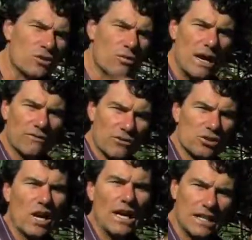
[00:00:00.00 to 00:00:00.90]
Great for
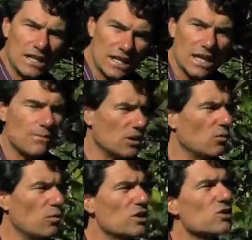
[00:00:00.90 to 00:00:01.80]
shading and keeping
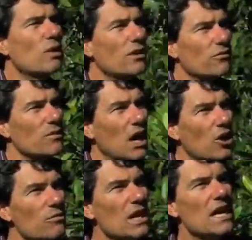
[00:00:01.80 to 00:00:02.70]
the winds away from the
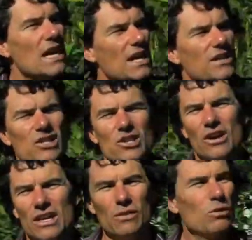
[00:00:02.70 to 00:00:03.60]
home. This
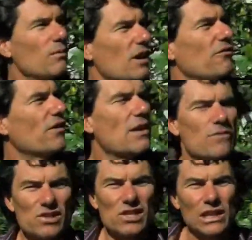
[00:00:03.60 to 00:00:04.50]
guy here, one of my
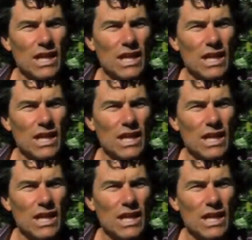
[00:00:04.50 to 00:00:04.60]
favourites, the